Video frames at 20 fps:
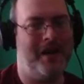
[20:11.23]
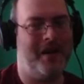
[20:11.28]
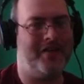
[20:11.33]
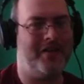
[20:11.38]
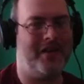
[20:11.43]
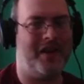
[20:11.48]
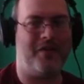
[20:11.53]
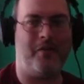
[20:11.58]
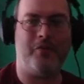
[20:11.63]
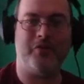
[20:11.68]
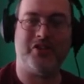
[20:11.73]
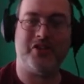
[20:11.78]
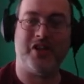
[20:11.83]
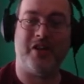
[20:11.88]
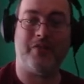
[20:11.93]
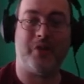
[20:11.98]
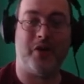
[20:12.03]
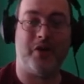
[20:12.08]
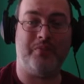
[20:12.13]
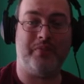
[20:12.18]
I think if I was
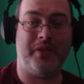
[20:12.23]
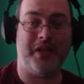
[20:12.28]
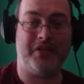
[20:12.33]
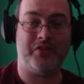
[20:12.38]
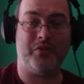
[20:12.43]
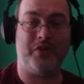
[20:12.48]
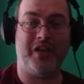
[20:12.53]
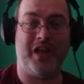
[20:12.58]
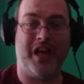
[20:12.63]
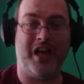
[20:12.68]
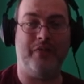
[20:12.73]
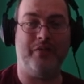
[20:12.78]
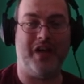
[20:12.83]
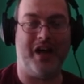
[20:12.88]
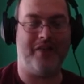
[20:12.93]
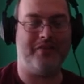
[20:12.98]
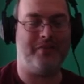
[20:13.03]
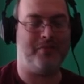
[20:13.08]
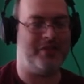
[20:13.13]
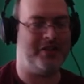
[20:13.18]
ever going to play this one again, it would
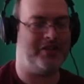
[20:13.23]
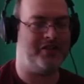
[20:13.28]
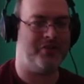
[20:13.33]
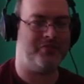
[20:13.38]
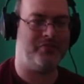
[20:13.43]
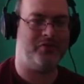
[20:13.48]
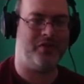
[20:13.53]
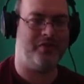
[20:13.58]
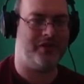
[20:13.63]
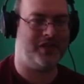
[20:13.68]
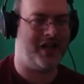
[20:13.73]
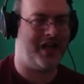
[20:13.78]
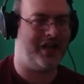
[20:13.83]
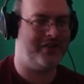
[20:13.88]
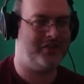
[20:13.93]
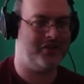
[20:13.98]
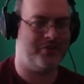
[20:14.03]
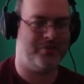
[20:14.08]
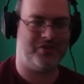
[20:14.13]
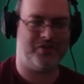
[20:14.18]
have to be in some sort of a
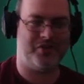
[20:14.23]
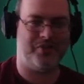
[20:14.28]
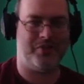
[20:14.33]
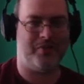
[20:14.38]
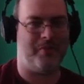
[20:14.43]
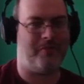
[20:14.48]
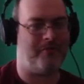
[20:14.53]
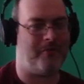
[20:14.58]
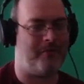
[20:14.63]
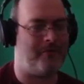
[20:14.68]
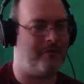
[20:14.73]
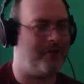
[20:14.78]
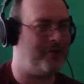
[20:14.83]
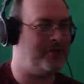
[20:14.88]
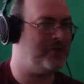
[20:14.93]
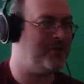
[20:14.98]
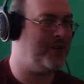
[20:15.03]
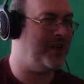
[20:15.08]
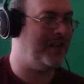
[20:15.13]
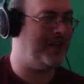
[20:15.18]
live stream or something, but for
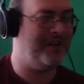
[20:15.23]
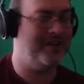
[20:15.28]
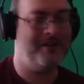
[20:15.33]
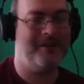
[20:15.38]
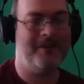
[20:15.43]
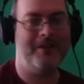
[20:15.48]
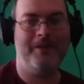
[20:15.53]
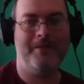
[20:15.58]
fuck's sake.